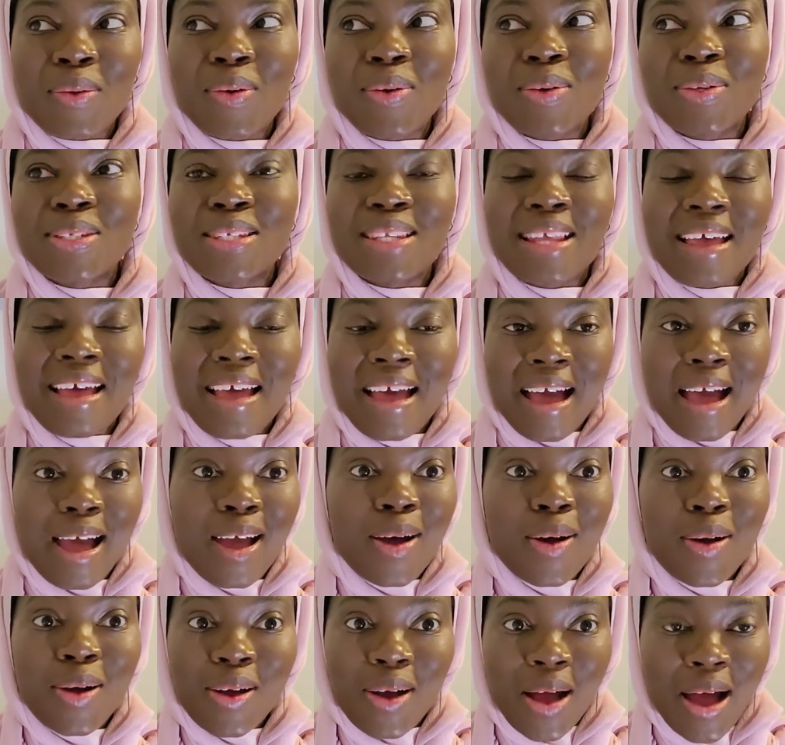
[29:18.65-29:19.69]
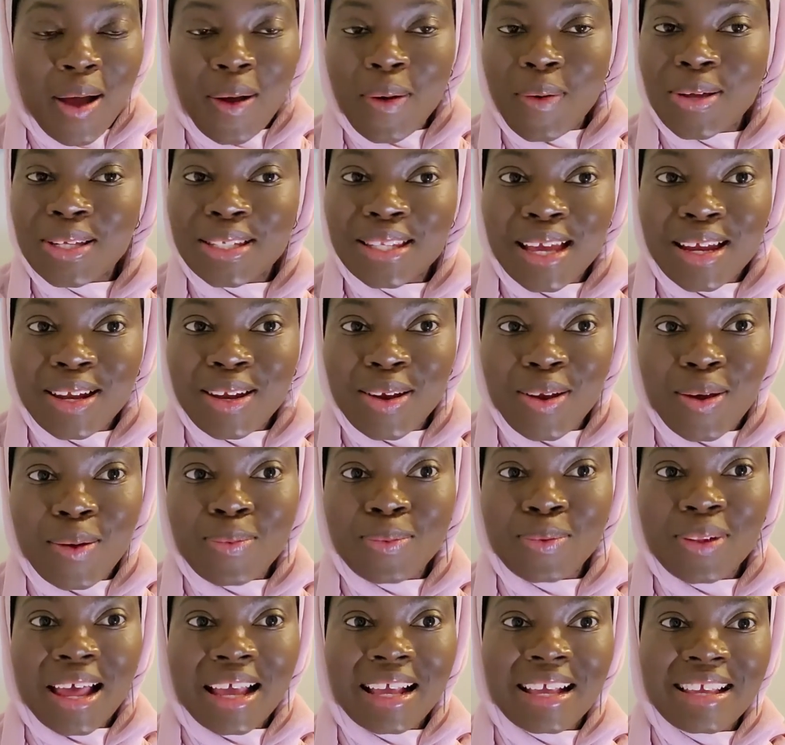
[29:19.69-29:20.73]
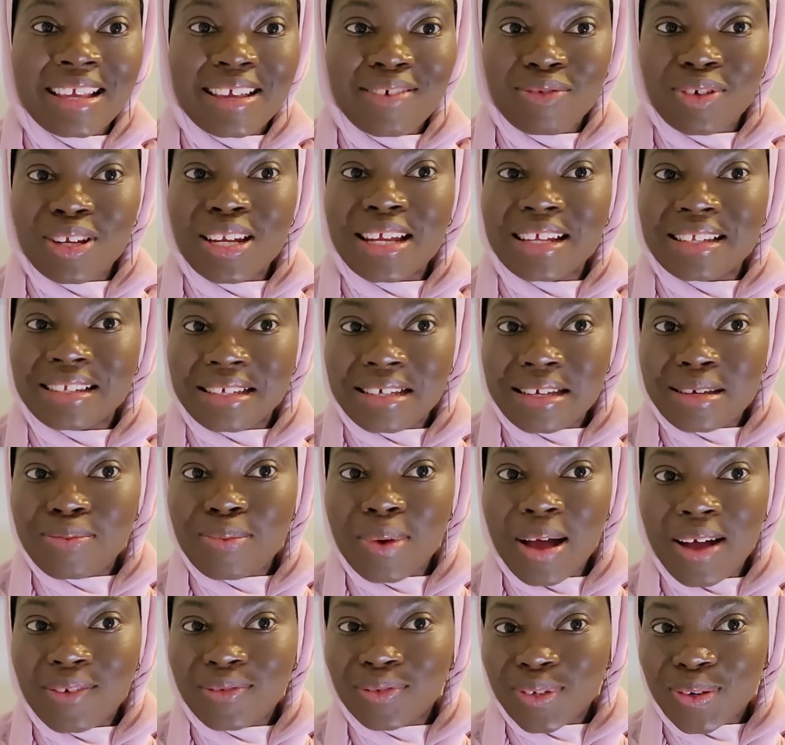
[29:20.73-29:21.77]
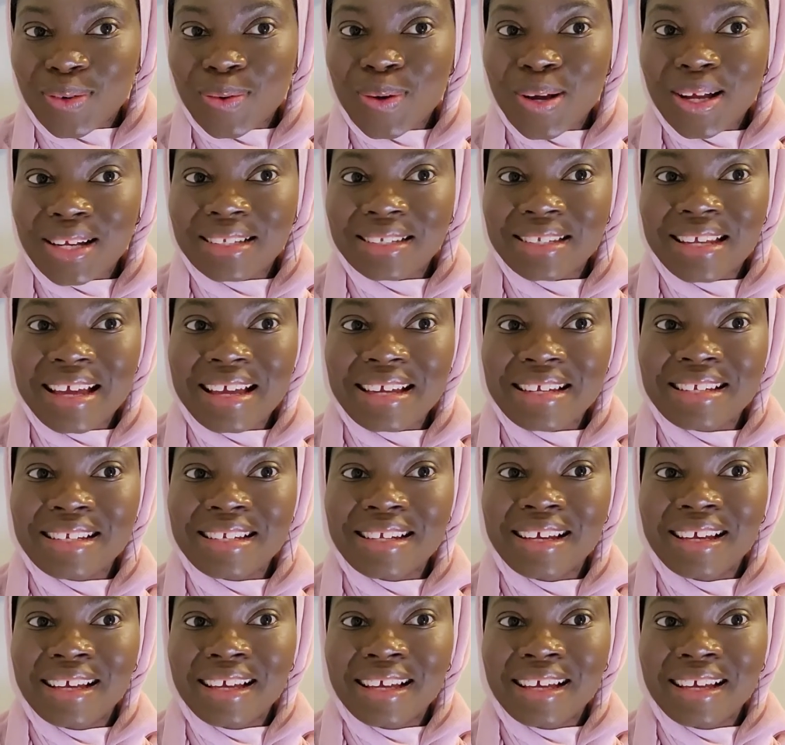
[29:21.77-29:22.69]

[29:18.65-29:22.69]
Cause I always ended up like giving a tip afterward then.